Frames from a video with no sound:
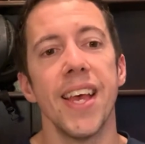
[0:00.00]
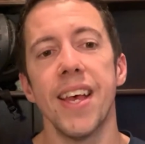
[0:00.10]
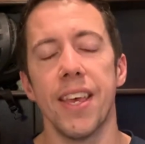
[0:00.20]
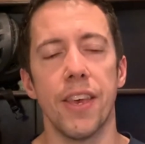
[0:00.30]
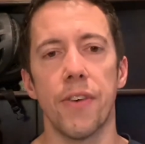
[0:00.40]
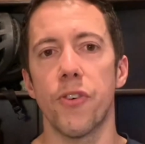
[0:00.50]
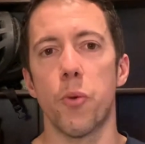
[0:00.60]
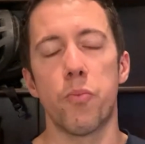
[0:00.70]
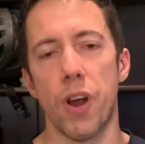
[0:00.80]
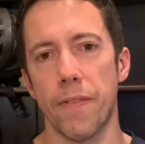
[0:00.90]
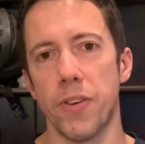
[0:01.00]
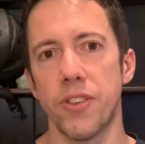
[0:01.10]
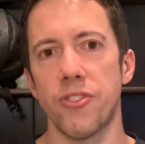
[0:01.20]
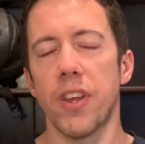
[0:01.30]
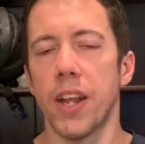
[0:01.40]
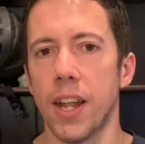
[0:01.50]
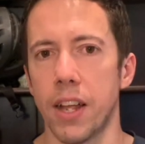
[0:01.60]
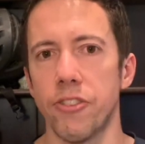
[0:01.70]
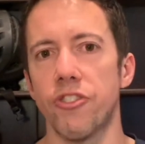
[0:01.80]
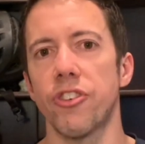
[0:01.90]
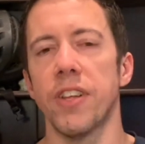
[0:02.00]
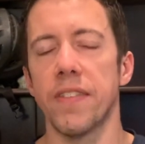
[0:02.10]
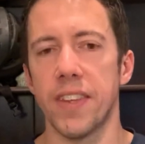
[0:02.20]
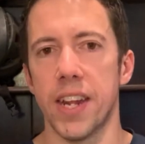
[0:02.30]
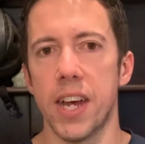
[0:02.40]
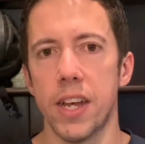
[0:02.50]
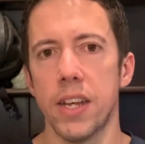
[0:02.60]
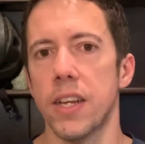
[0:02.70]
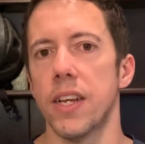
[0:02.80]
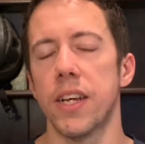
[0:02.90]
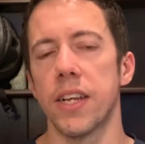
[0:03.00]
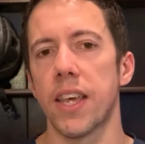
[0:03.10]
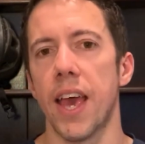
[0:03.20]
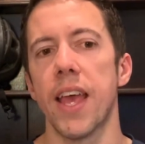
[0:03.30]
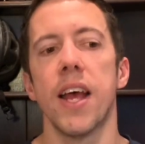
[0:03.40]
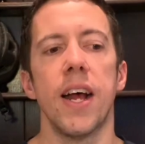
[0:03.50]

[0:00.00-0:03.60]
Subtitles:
You've got breakfast, lunch, and dinner, okay?